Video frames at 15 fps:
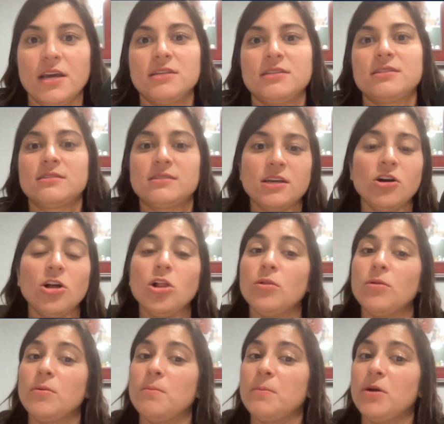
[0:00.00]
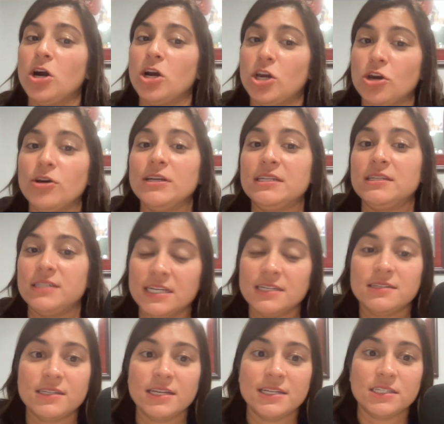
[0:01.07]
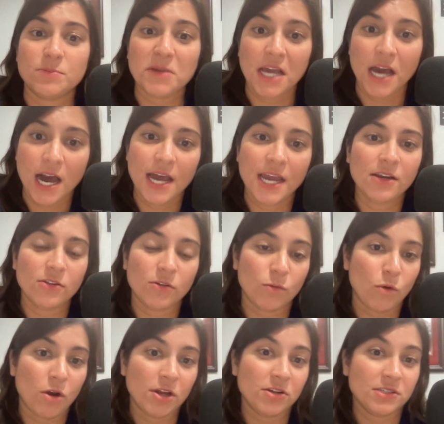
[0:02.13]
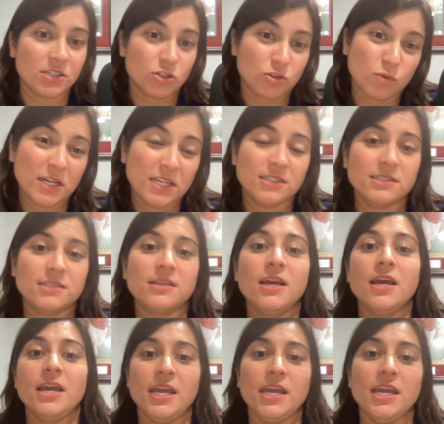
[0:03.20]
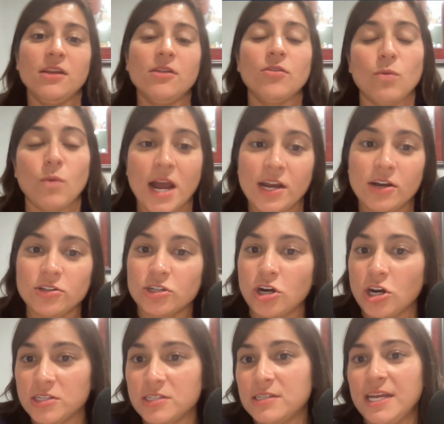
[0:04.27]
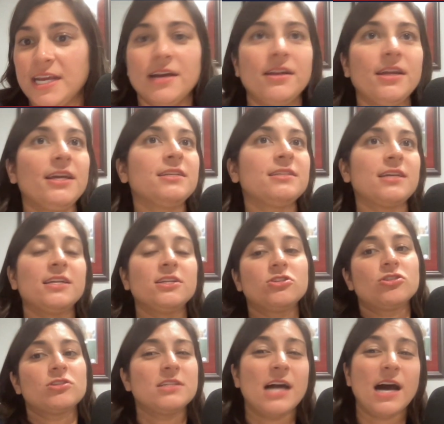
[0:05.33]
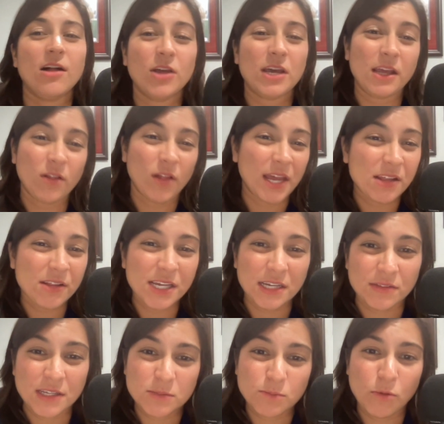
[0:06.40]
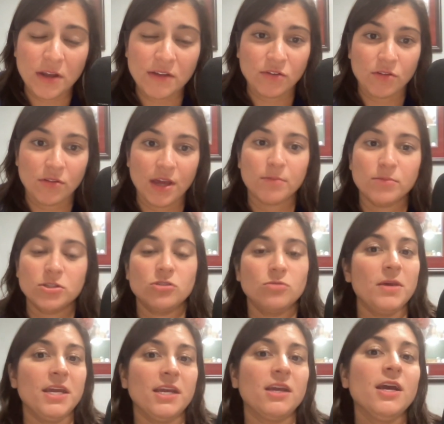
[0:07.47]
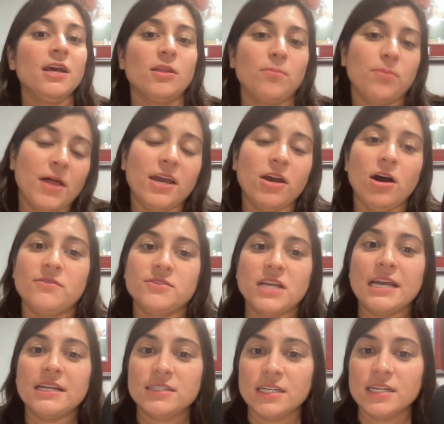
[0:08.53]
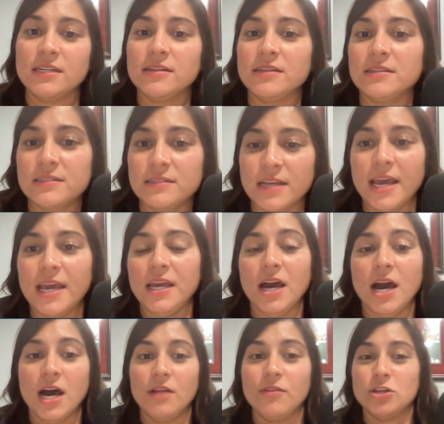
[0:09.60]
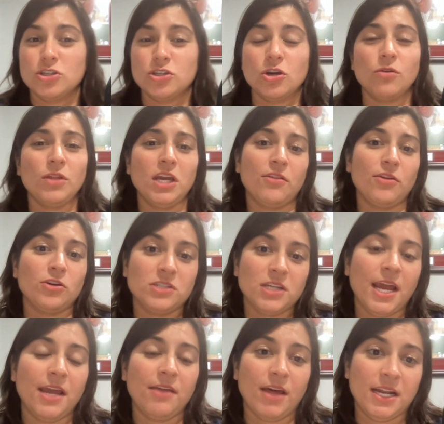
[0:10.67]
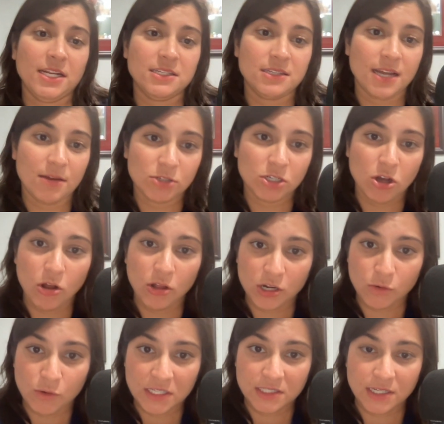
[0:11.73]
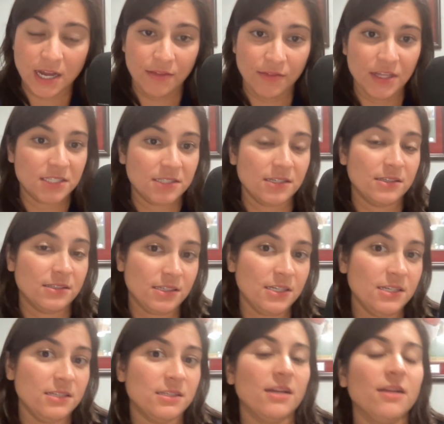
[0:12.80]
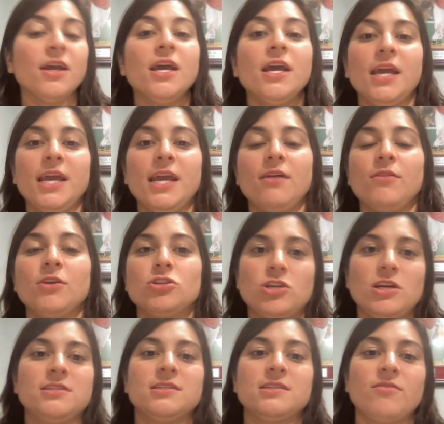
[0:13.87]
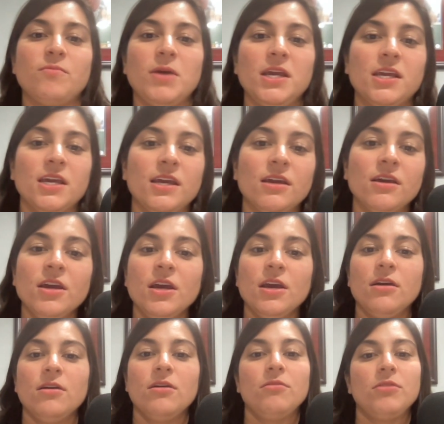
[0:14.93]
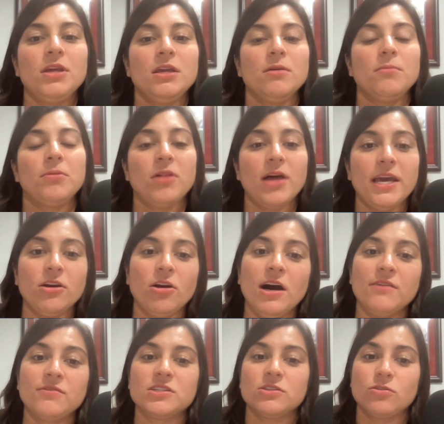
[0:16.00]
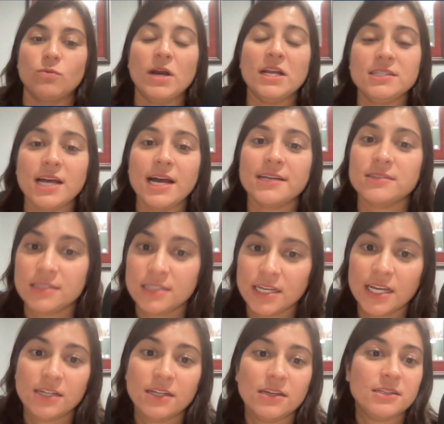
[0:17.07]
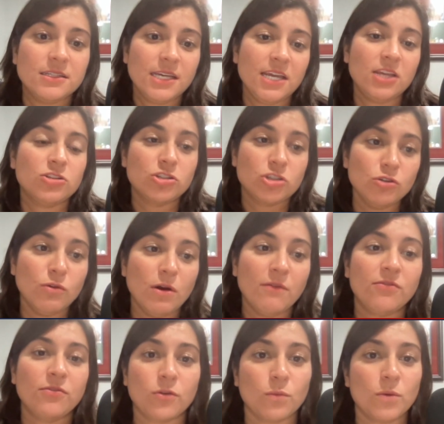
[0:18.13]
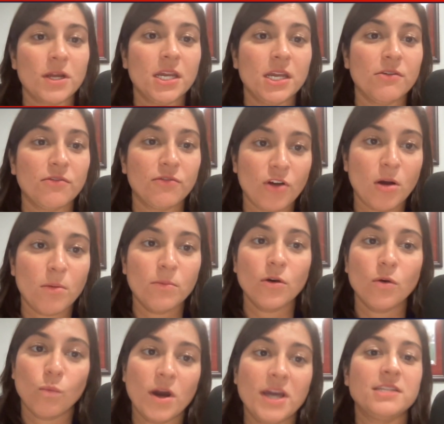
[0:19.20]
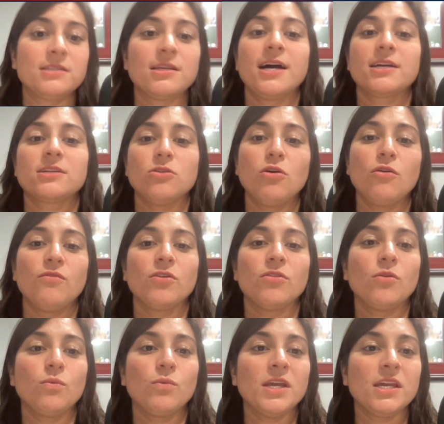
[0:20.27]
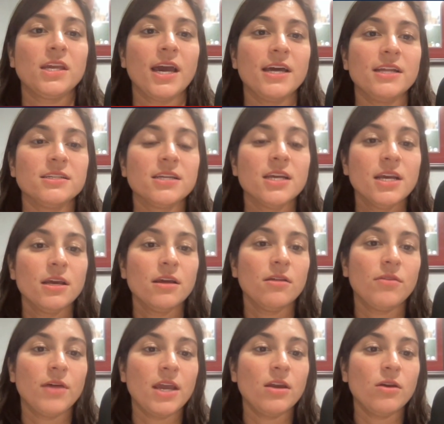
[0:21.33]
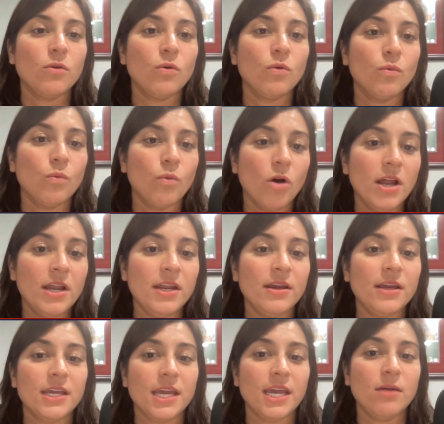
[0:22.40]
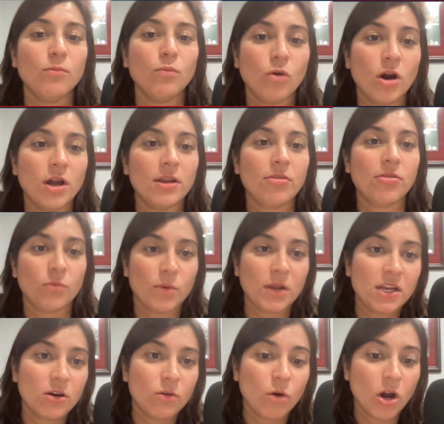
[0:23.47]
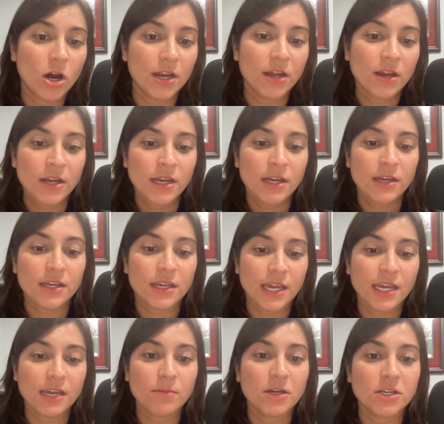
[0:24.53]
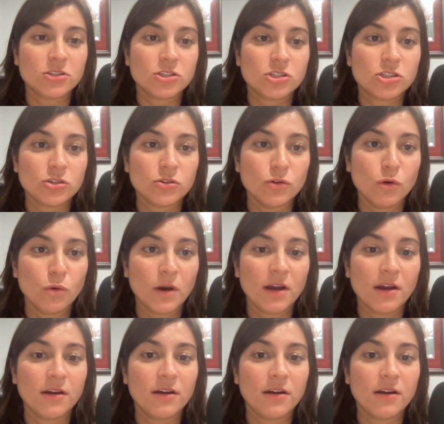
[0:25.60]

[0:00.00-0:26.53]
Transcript: still a good distance behind the Royals and Twins in the wild card standings, and it's just not looking likely at this point for them to make the playoffs. I did say on the show the other day that it's time to call it quits on this season, and the chances of making the playoffs. The Red Sox did take two of three from the White Sox over the weekend. They won game one, three to one. Game two,